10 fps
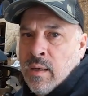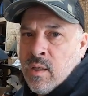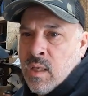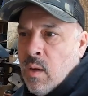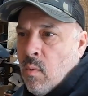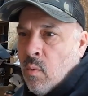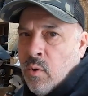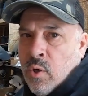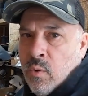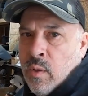see what
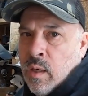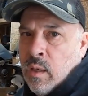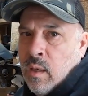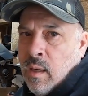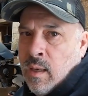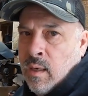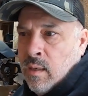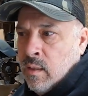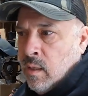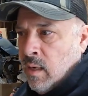we're doing
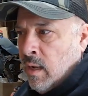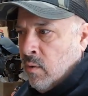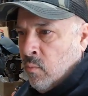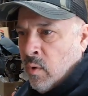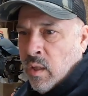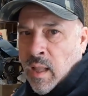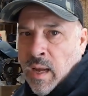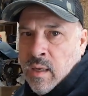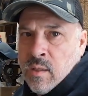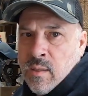and
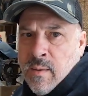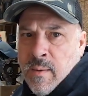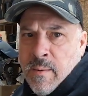realize